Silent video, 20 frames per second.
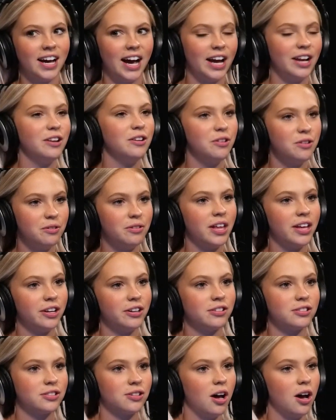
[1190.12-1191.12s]
I knew that
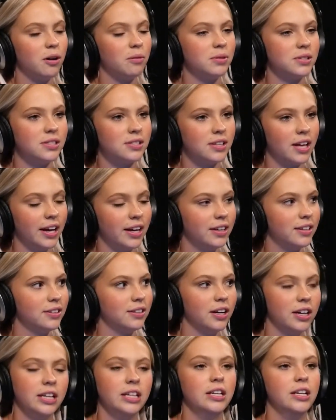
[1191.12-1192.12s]
your song was like
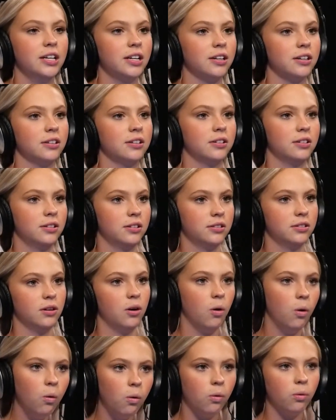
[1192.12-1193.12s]
a year
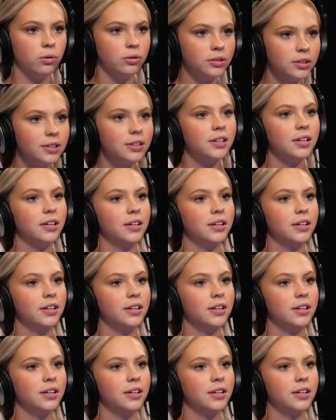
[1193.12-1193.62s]
old.